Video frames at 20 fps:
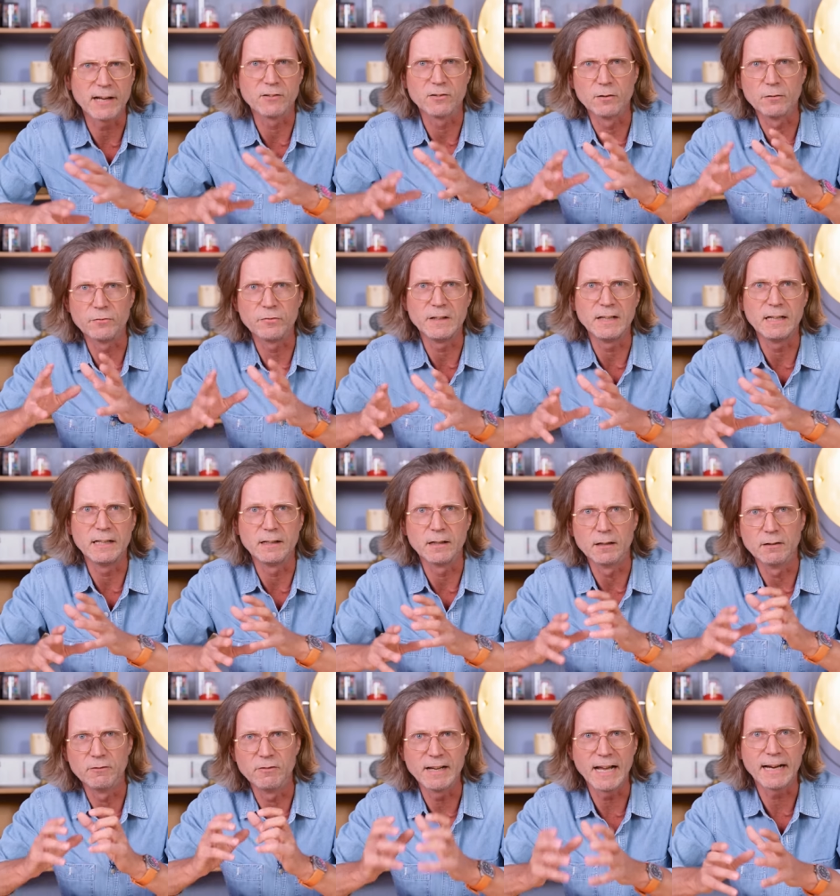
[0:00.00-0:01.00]
adds a feeling
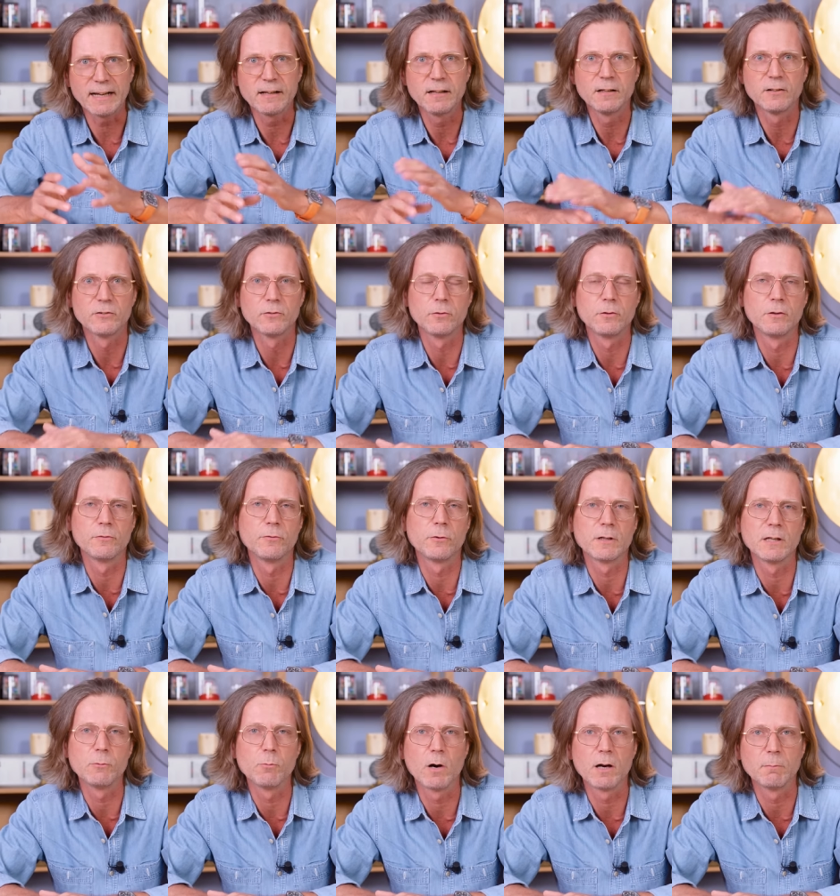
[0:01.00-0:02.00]
of lightness to the
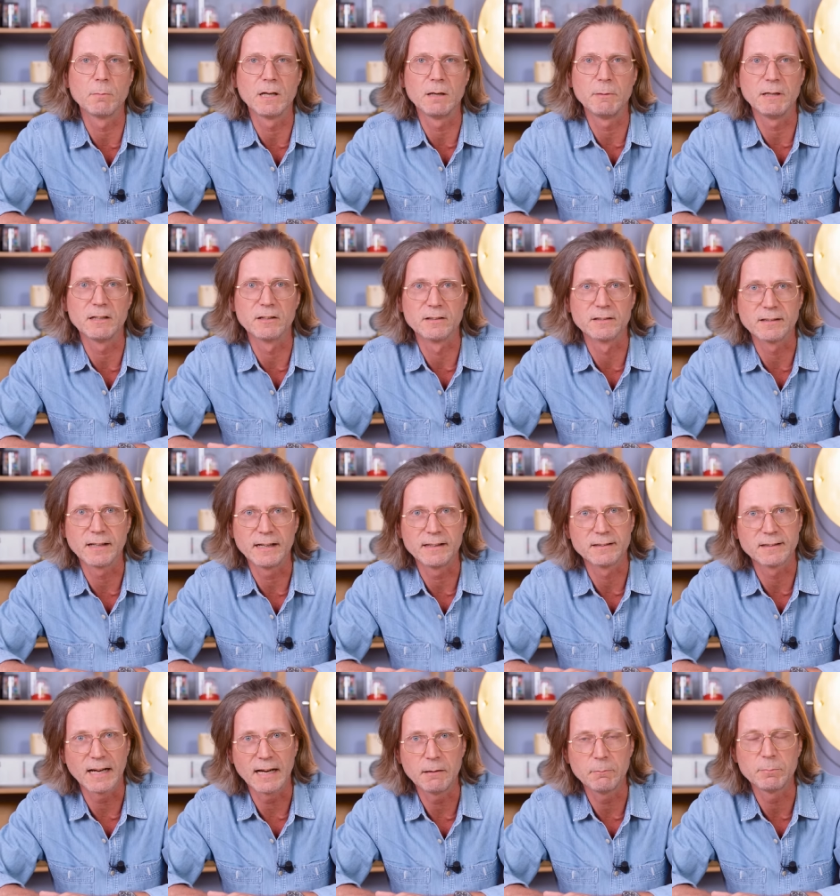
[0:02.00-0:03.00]
41mm
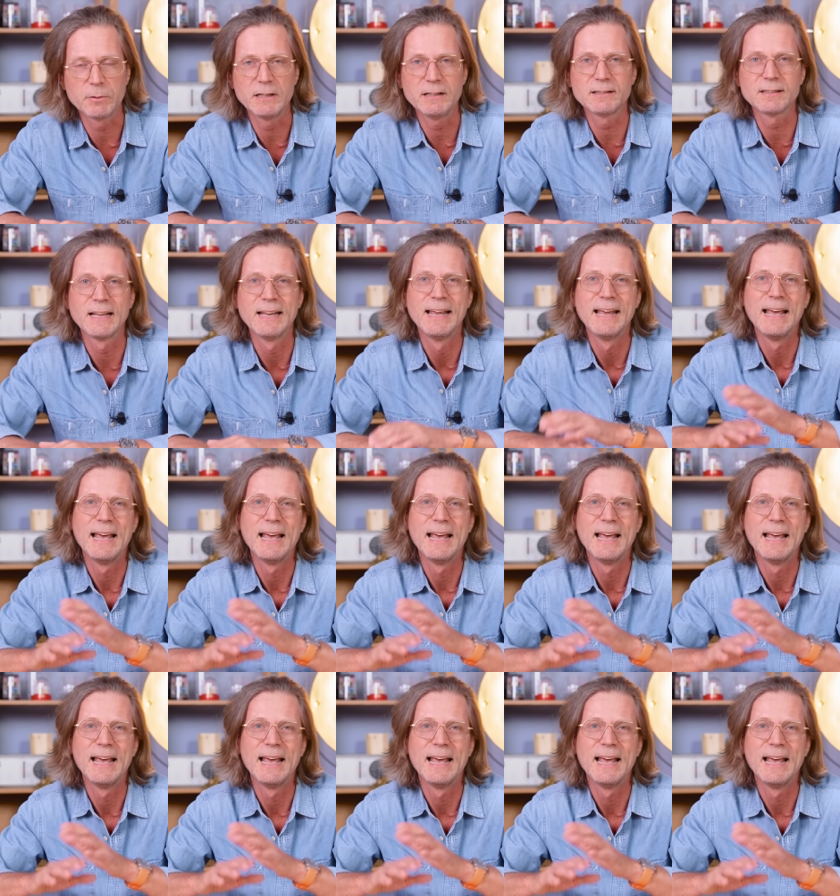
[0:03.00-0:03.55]
size timepiece,